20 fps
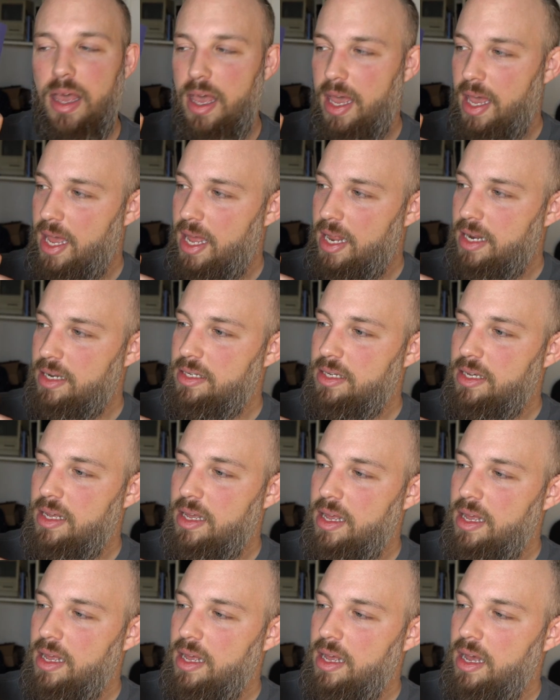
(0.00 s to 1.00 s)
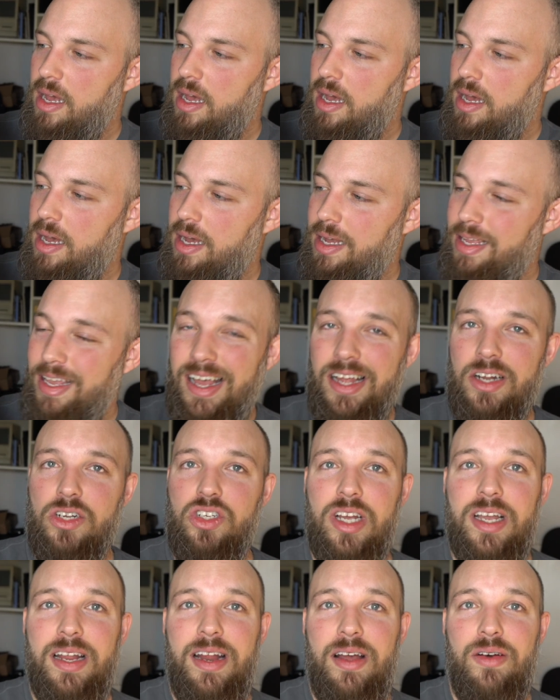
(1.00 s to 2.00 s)
And uh, yeah,
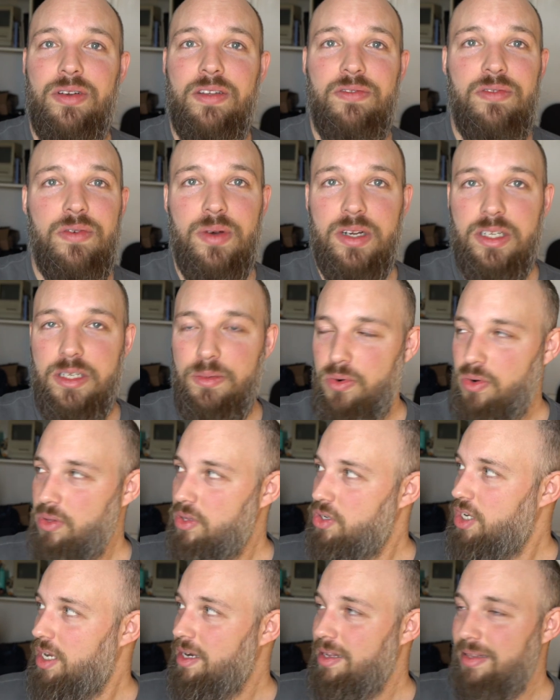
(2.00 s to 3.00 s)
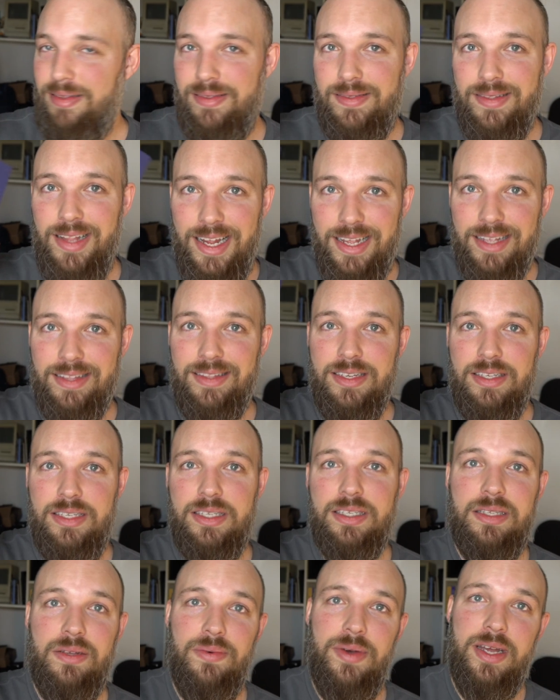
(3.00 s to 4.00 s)
check it out. If you want to support the channel, like
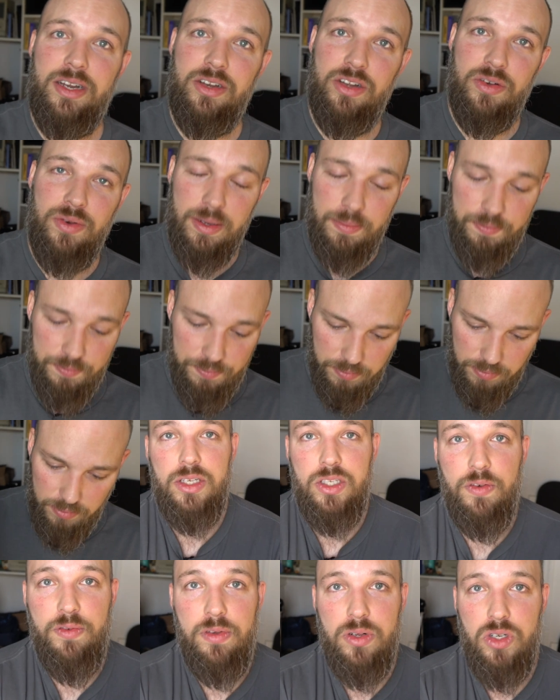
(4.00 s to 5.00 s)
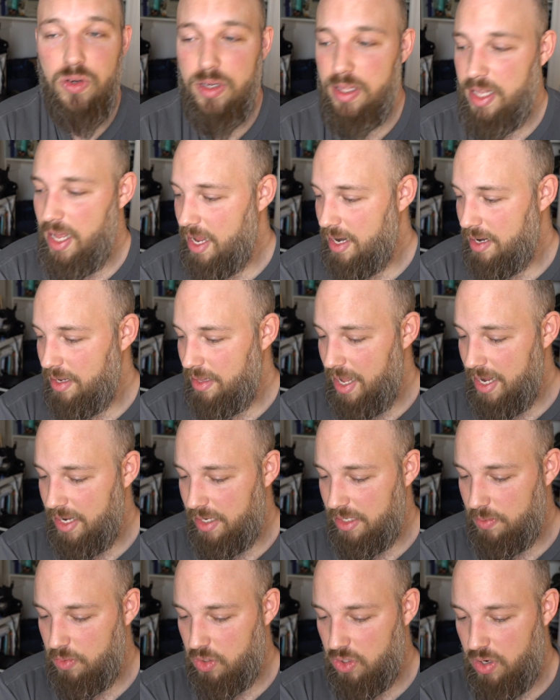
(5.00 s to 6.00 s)
this is the way to do it. So if you enjoyed that,
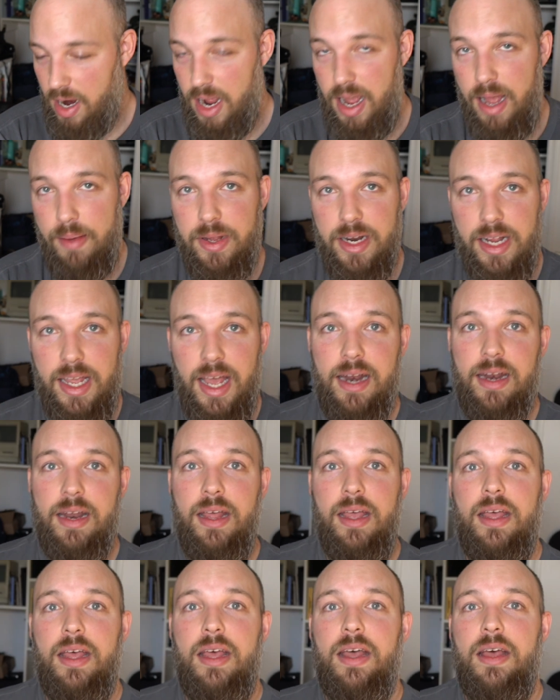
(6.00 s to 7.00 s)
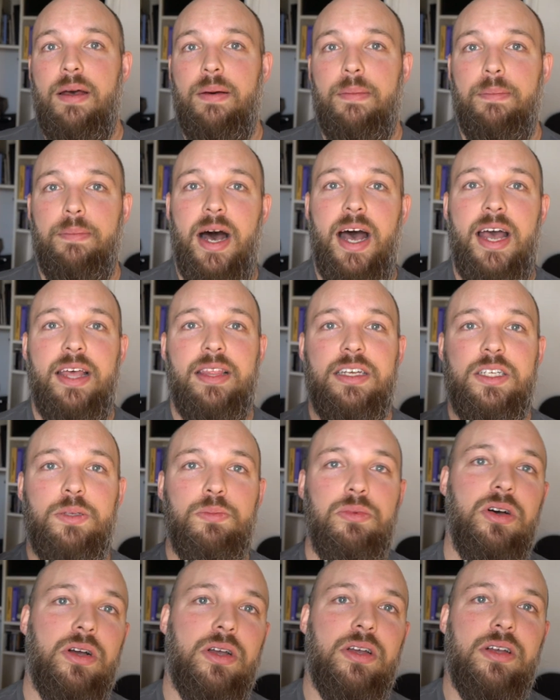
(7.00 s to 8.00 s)
like, subscribe, and again, buy this
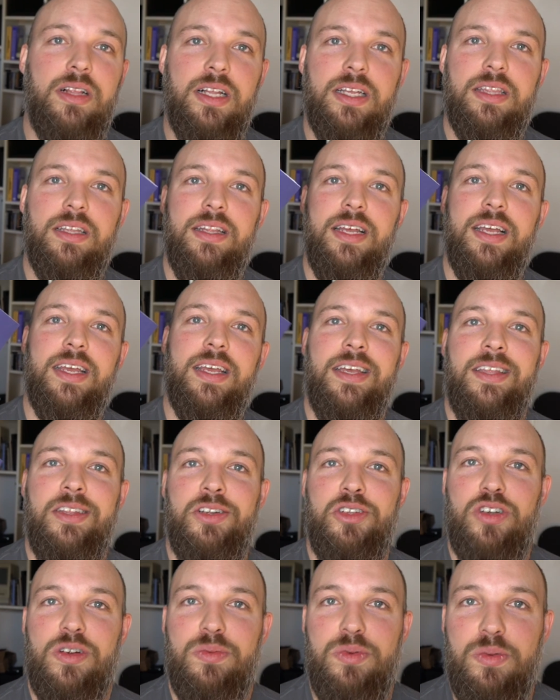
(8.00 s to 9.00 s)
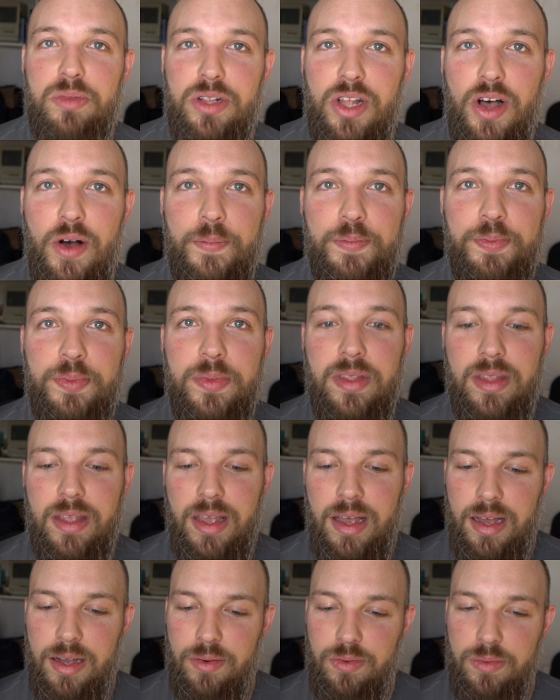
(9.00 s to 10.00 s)
book. Click the link in the description below.
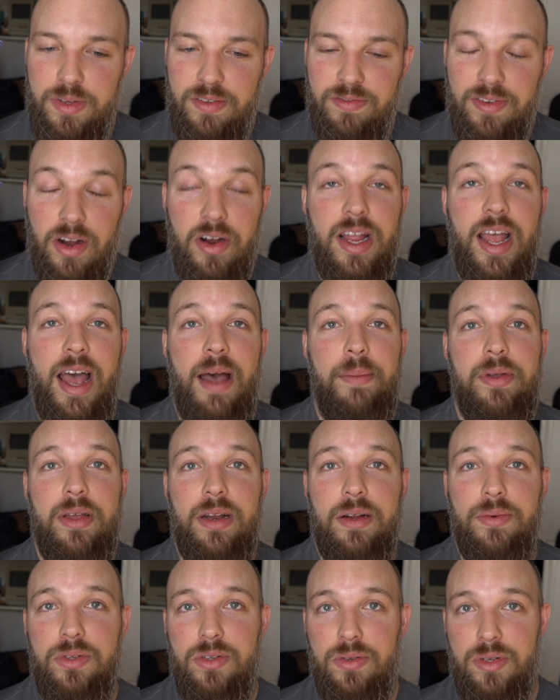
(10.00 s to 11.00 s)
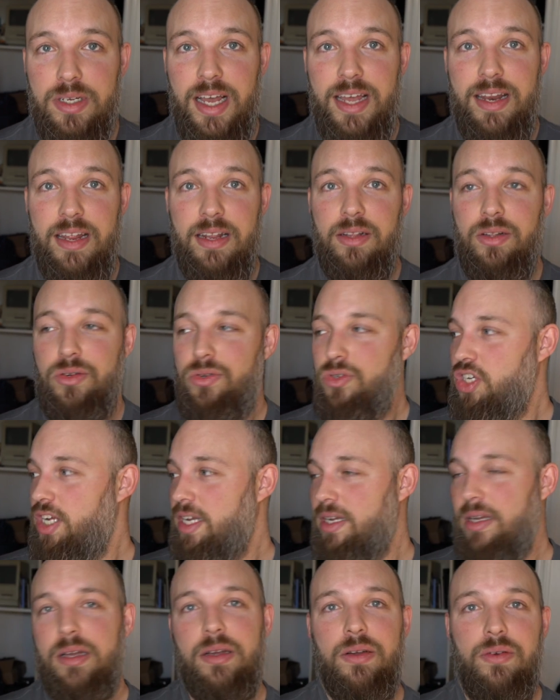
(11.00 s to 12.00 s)
I will be very happy and I will do a tiny little
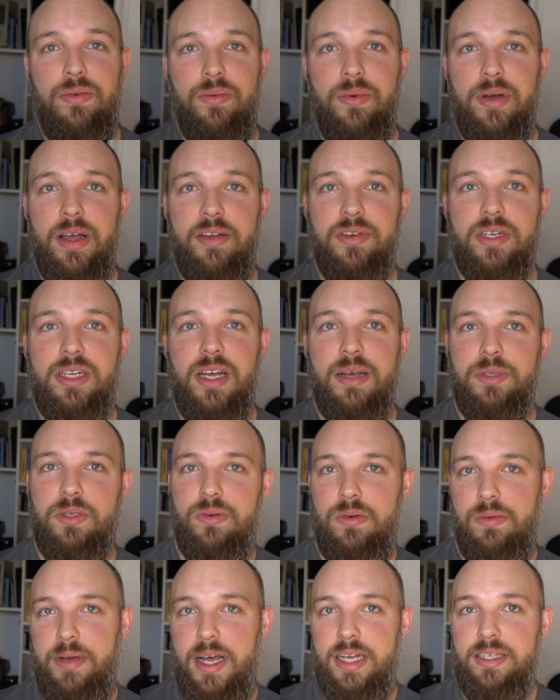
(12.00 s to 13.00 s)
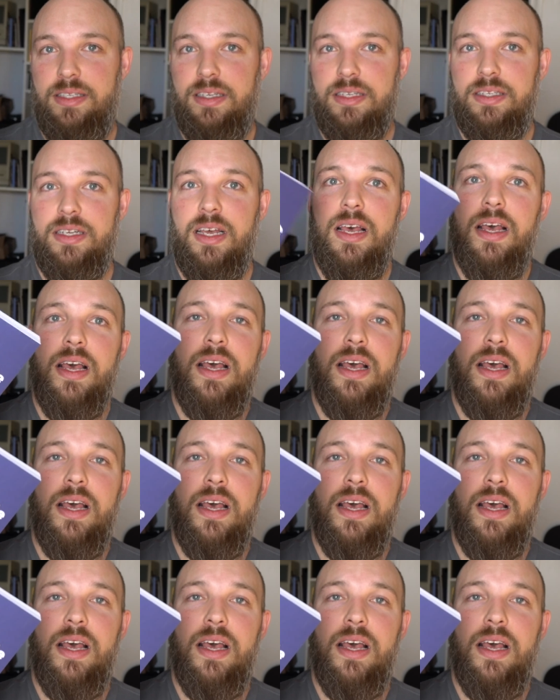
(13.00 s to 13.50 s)
jig every time someone buys this.